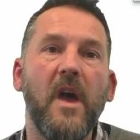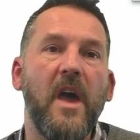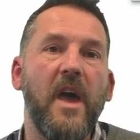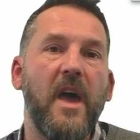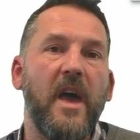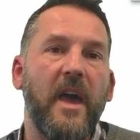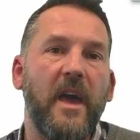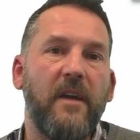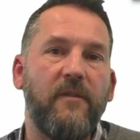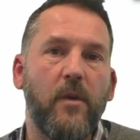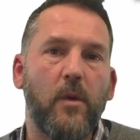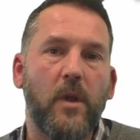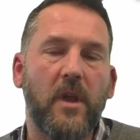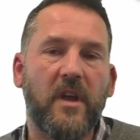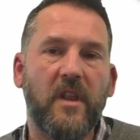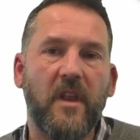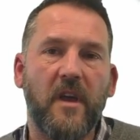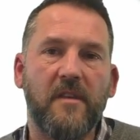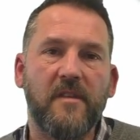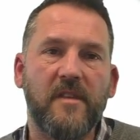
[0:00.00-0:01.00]
if you're
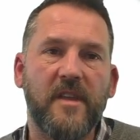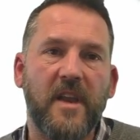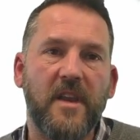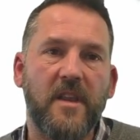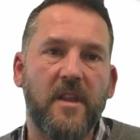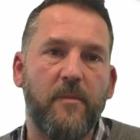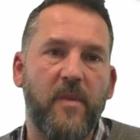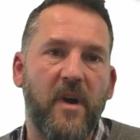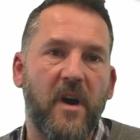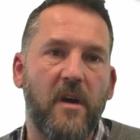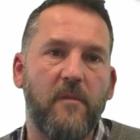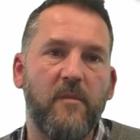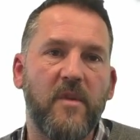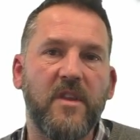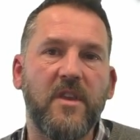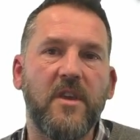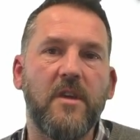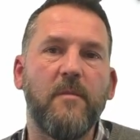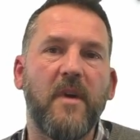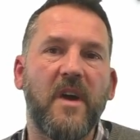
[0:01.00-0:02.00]
looking at a standard
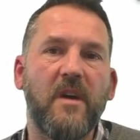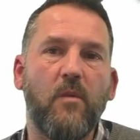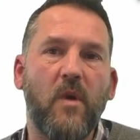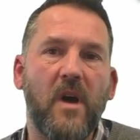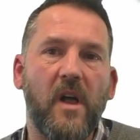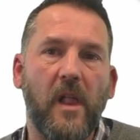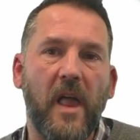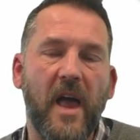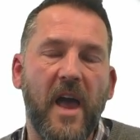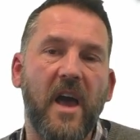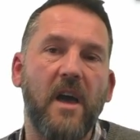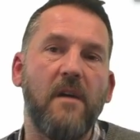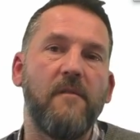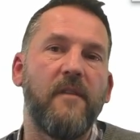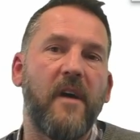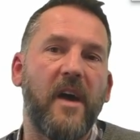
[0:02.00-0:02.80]
apartment, you may well have